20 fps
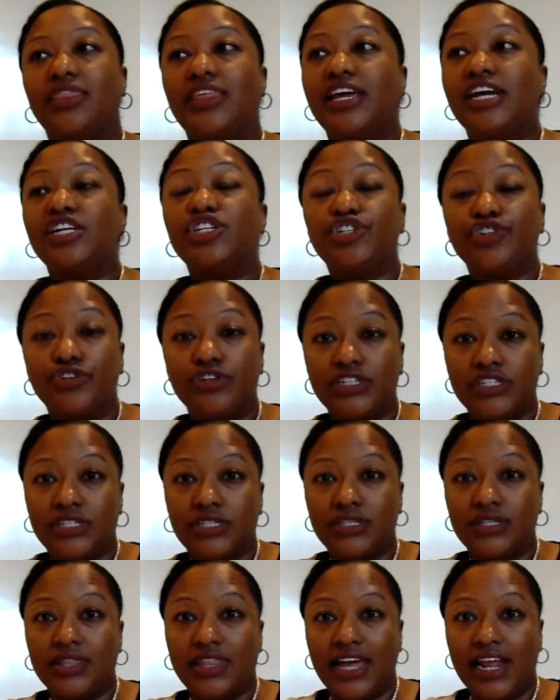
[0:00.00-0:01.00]
the
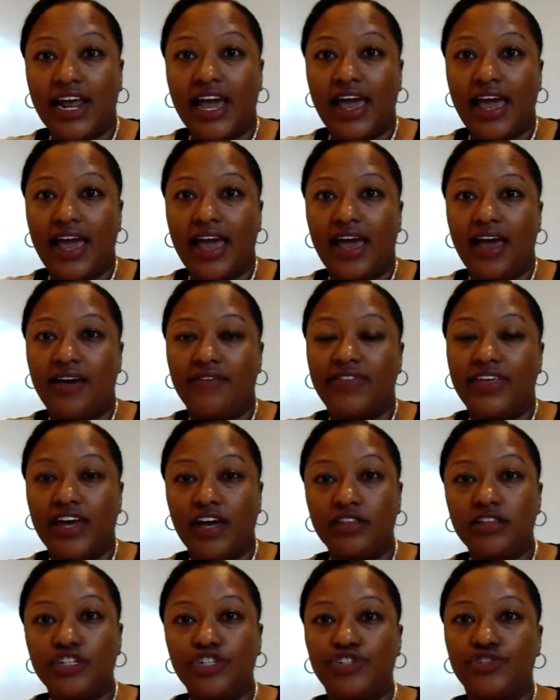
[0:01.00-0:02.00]
insurance that I have, the
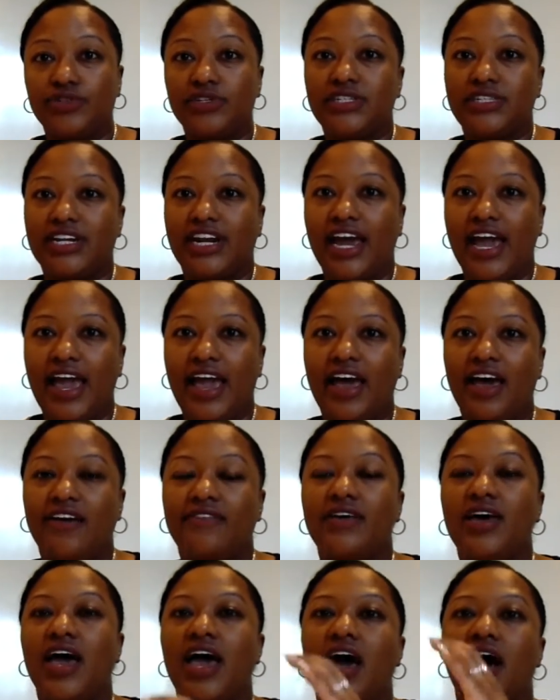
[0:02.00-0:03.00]
health insurance that I
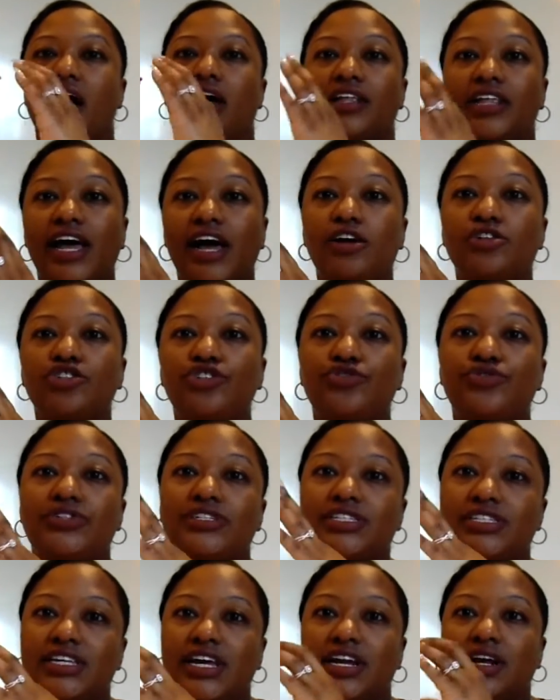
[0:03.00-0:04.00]
have, allows you
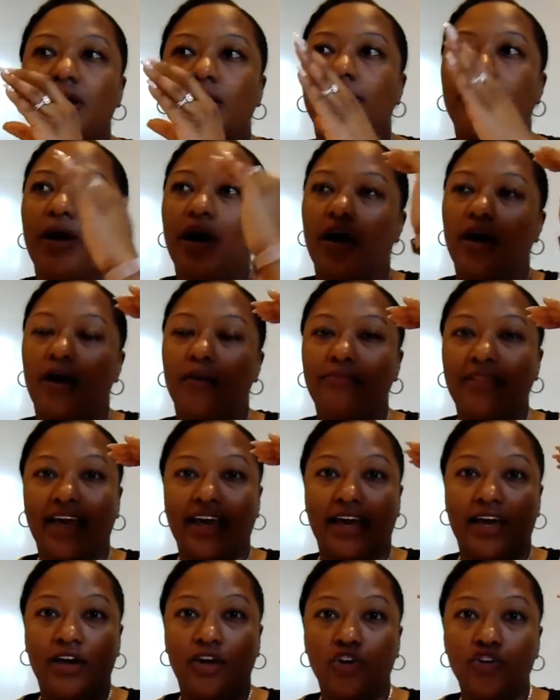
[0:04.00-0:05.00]
to set up
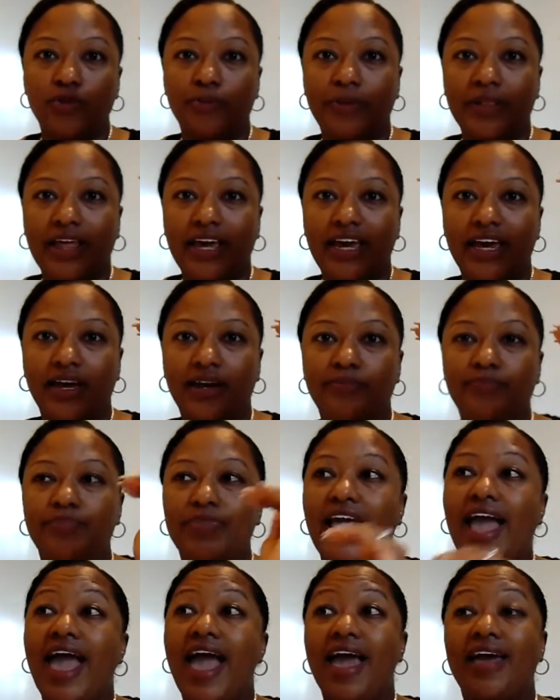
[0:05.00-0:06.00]
like a health plan,
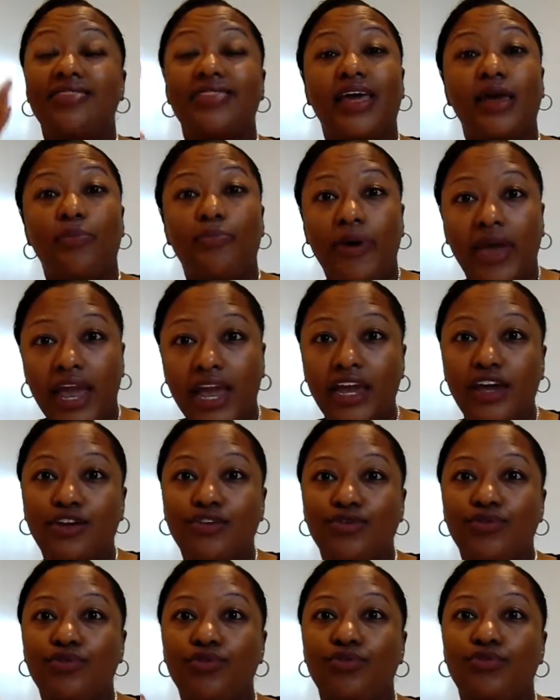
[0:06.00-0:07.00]
and they pay
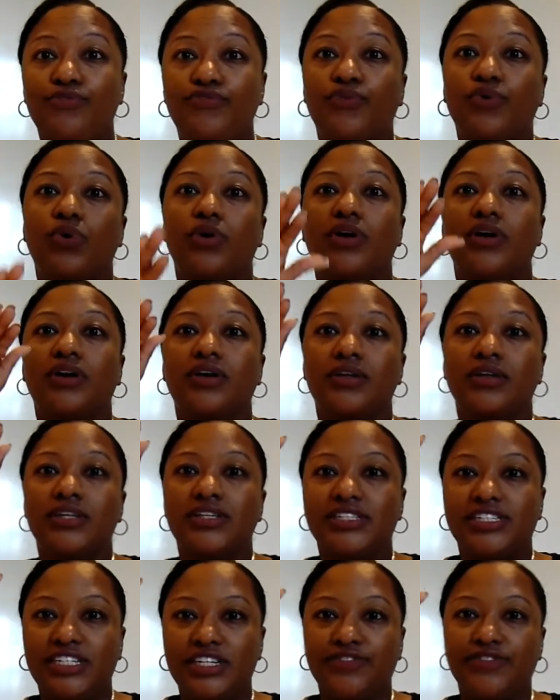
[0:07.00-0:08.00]
you for
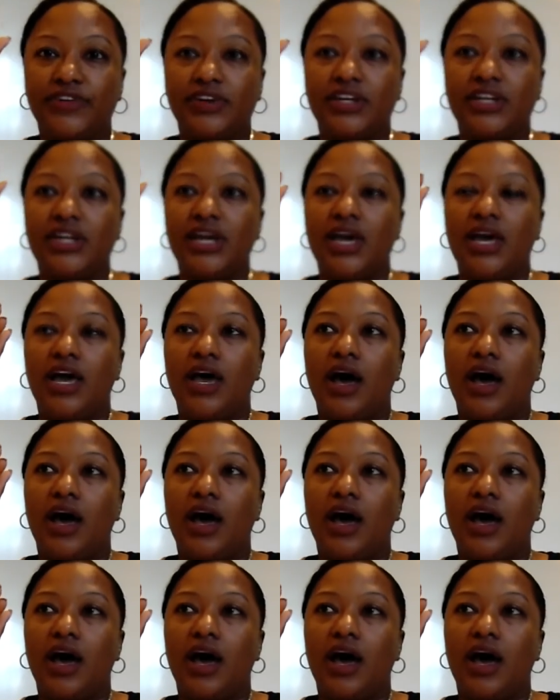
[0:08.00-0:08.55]
different